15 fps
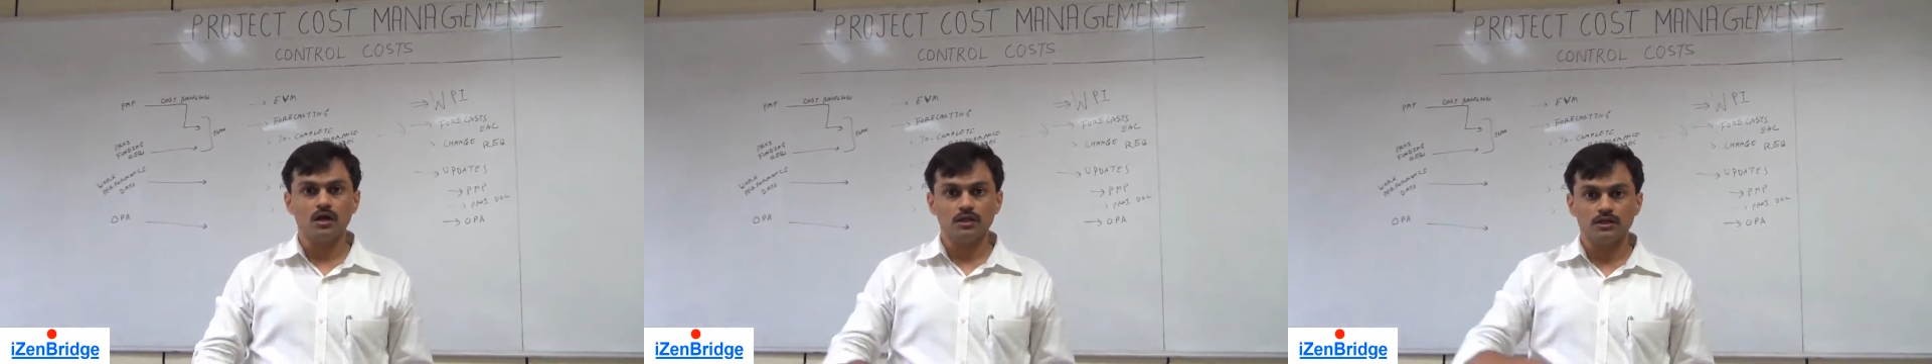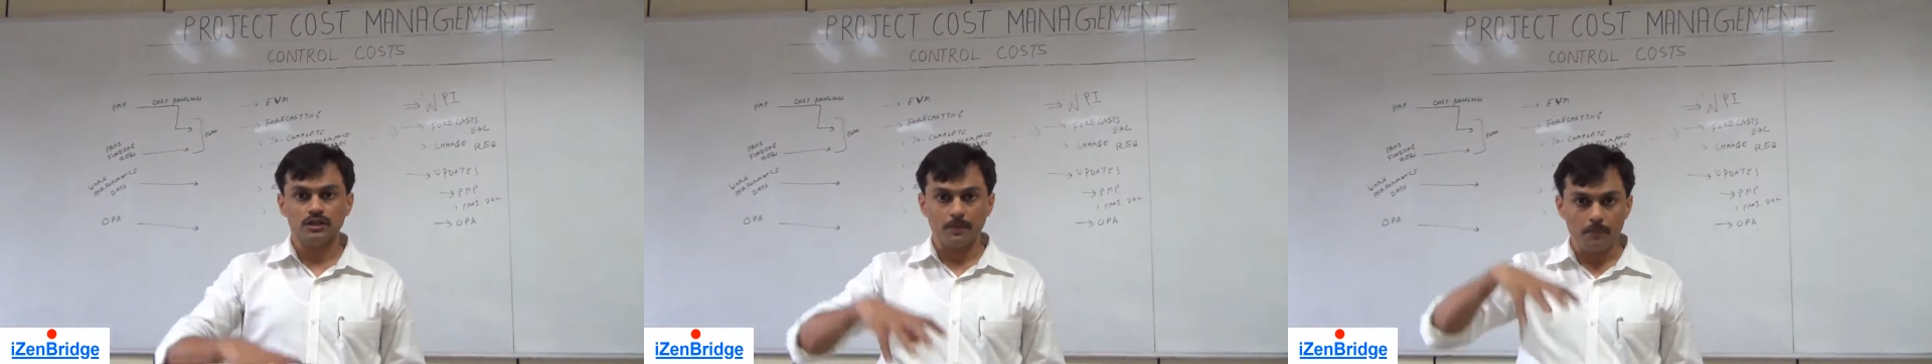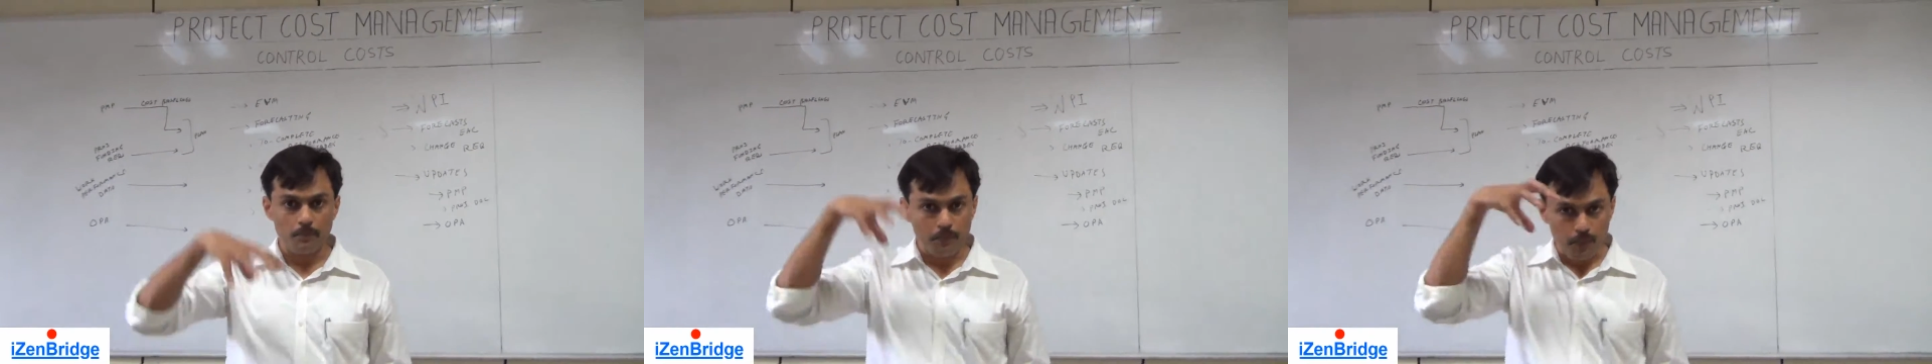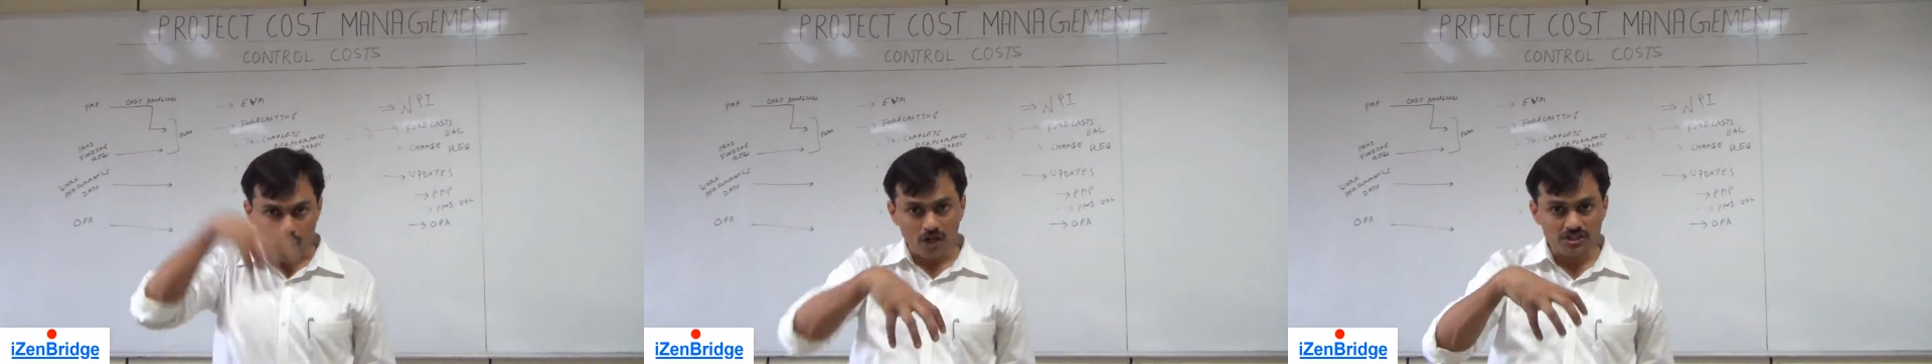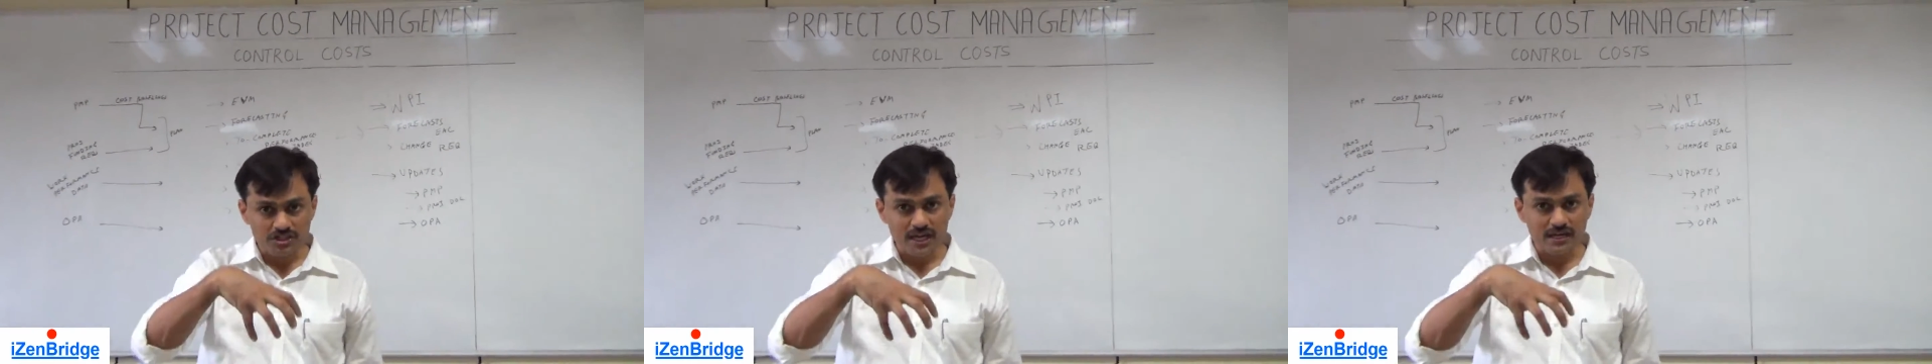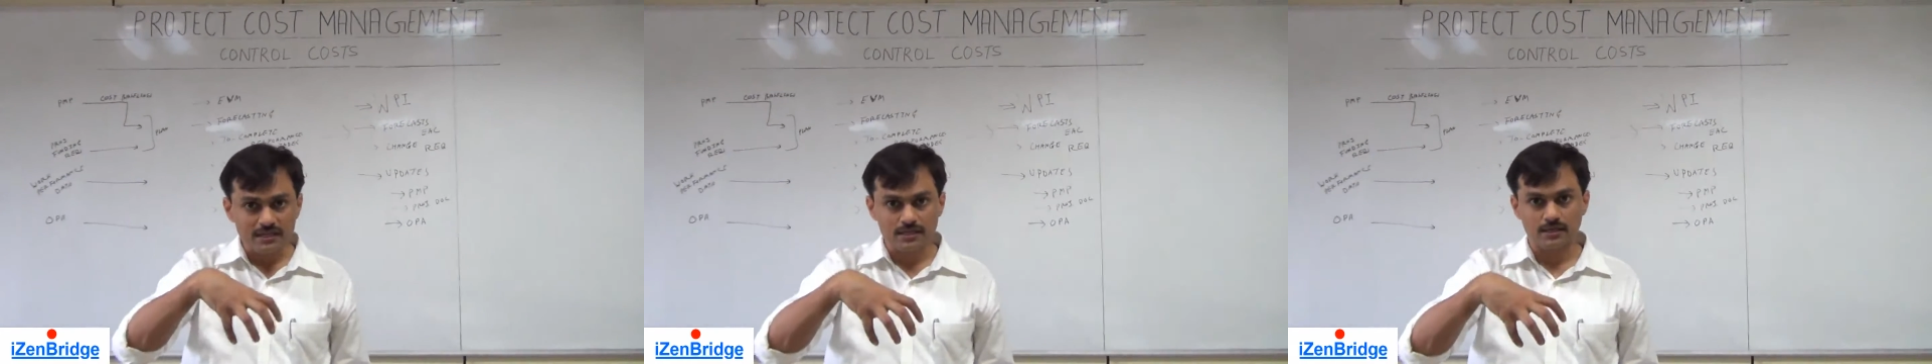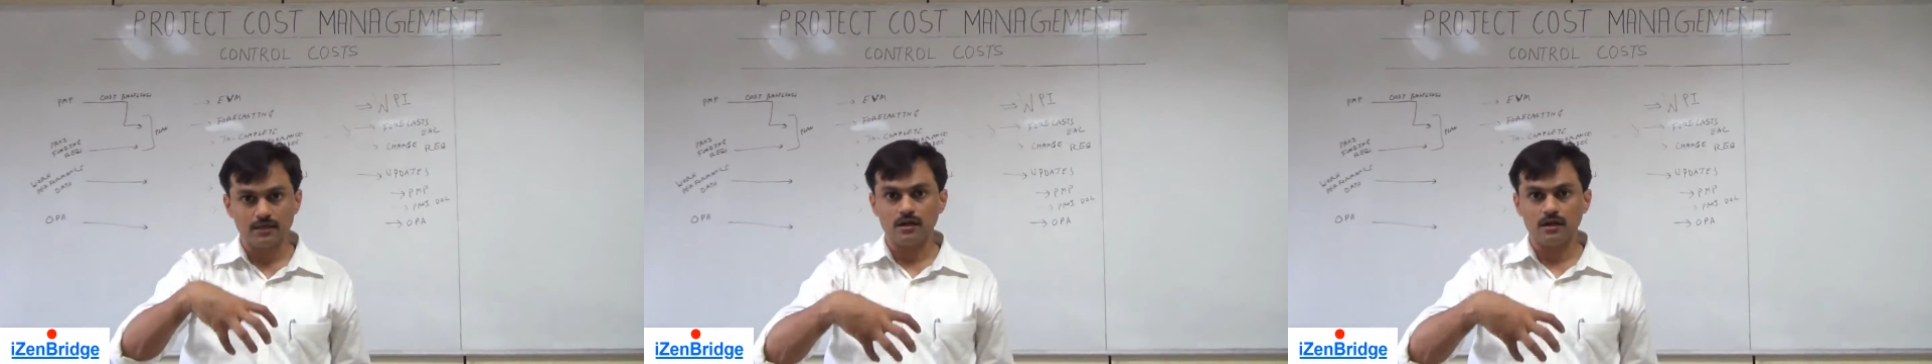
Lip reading: the project,